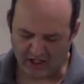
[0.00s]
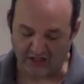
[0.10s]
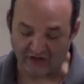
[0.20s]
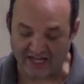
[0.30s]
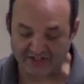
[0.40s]

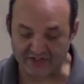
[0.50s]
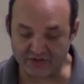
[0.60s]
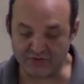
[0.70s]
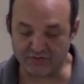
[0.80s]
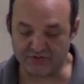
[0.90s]
Alas,
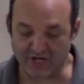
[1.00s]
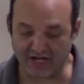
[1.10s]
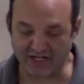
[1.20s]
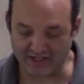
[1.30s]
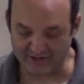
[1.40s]
this was
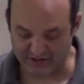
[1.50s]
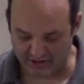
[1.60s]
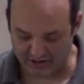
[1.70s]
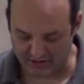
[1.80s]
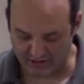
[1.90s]
not
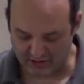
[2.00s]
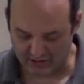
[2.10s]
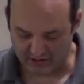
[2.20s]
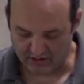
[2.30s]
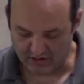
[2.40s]
easy
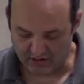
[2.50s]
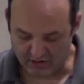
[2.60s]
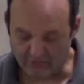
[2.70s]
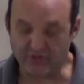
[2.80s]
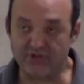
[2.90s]

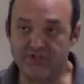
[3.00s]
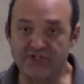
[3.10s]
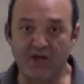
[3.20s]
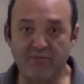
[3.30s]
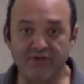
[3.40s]
for the
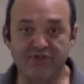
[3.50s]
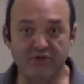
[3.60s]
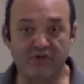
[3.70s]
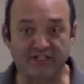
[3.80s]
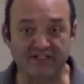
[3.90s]
disciples
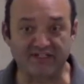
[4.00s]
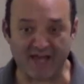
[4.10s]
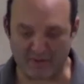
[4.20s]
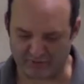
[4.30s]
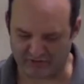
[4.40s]
to
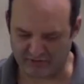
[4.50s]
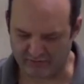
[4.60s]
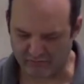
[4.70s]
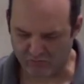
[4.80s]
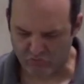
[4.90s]
accept
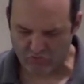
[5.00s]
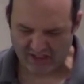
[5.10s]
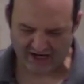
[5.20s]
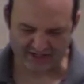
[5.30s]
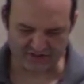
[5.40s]

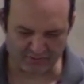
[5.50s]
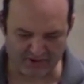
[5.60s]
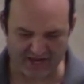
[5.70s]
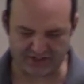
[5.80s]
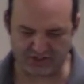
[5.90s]
as the
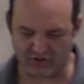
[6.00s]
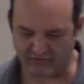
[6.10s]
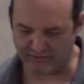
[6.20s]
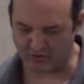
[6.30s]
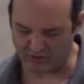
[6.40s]
passion
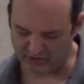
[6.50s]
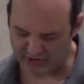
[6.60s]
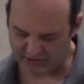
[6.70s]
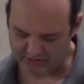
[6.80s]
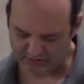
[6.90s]

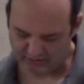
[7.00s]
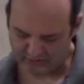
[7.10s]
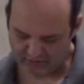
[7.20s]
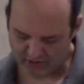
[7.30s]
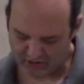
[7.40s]
unfolded.
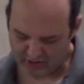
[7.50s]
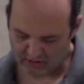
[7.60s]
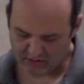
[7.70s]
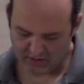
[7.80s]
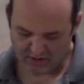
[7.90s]

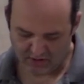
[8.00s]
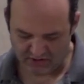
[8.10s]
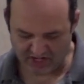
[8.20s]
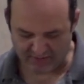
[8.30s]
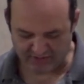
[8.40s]

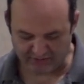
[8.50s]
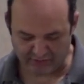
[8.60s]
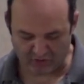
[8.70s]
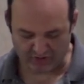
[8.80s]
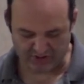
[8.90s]
Chapter
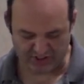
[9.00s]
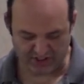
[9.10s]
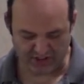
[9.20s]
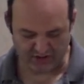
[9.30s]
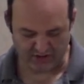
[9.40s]

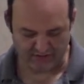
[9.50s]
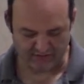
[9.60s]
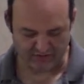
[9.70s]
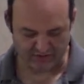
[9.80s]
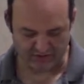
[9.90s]
14,
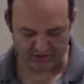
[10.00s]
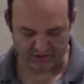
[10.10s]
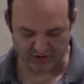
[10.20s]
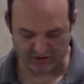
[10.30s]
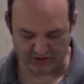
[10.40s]

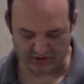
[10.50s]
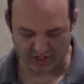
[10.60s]
verses.